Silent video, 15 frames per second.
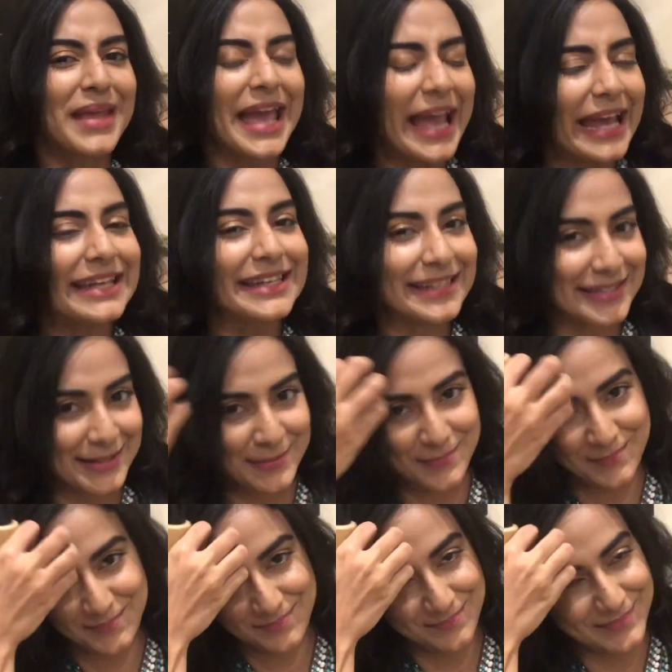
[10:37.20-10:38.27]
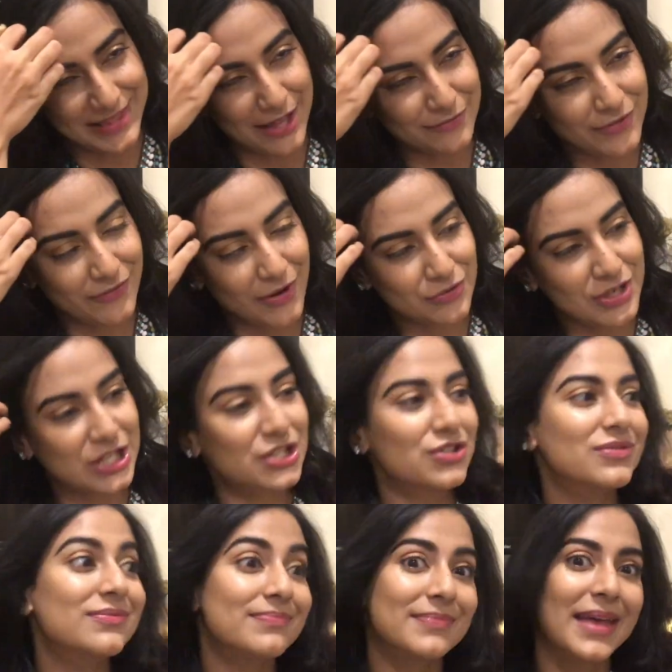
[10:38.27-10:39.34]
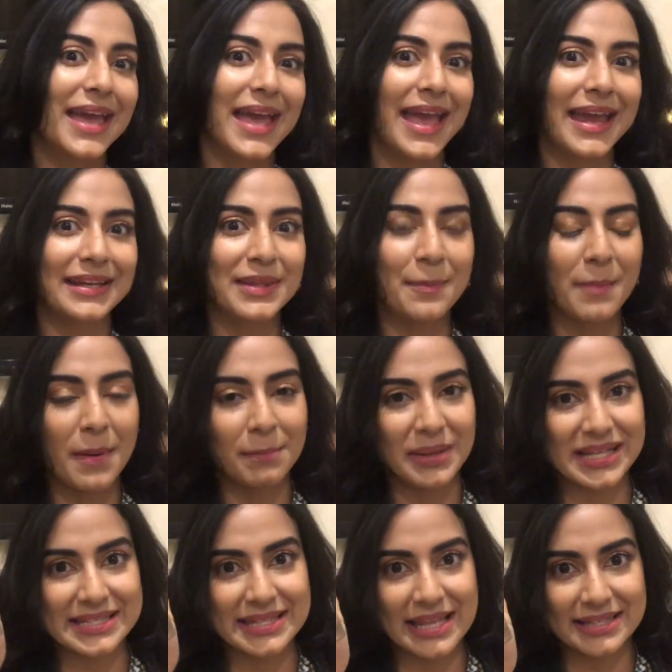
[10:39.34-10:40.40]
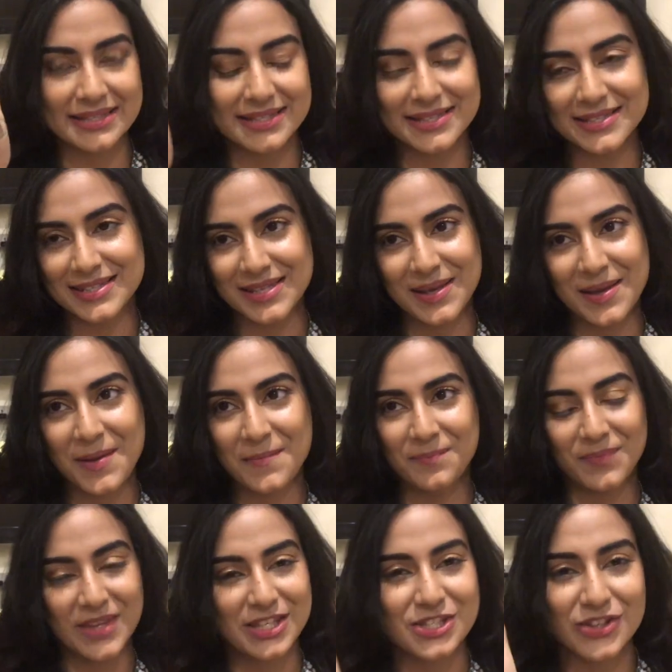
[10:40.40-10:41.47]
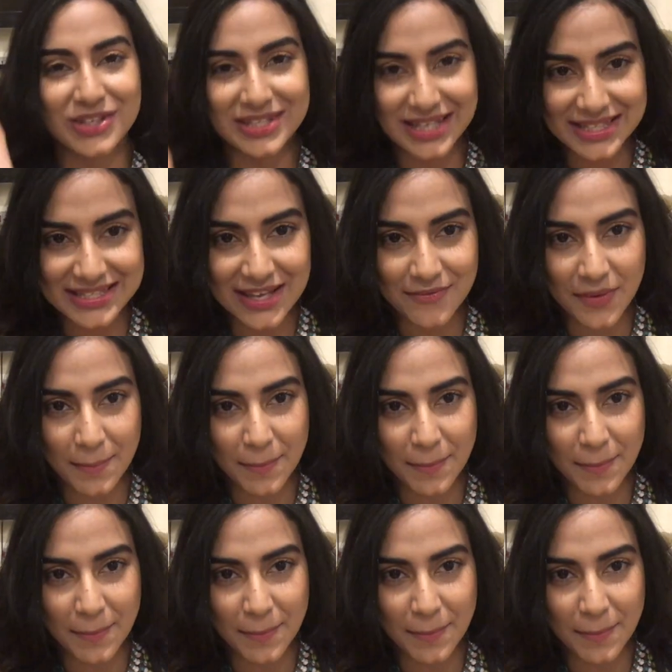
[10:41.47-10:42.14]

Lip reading: hate it. Love the foundation, hate the pumplessness. So it does have a